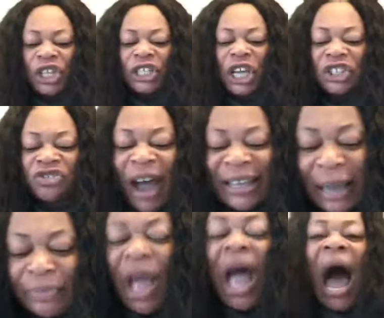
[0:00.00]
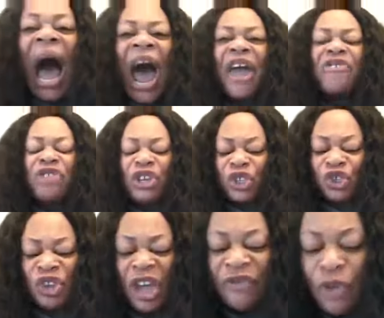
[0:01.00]
Jesus Christ. I
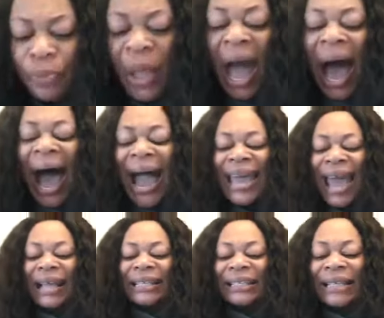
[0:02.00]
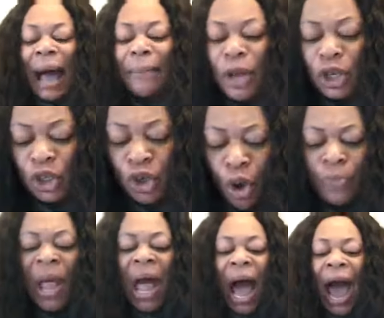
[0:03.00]
receive you. I establish
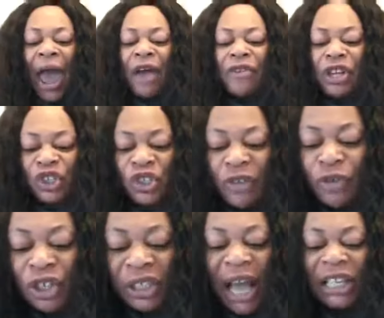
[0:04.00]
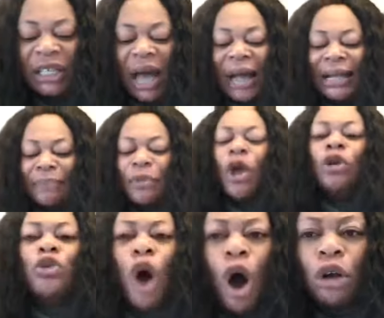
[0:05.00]
you. I receive you, says God.
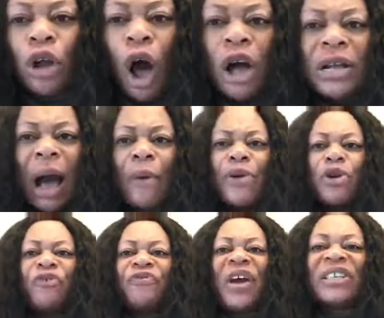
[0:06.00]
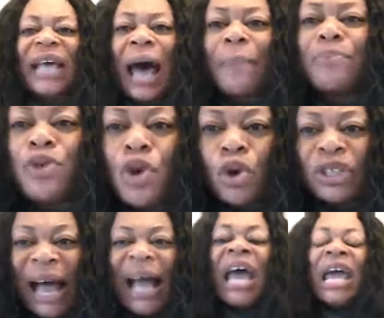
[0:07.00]
No longer will you face
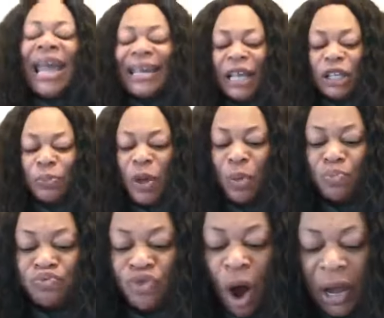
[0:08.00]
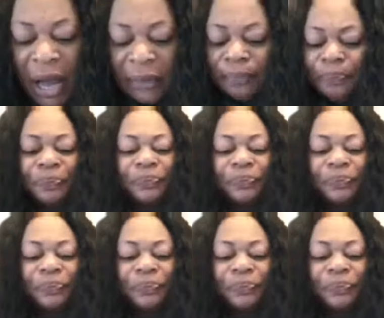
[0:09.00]
abuse. It is being broken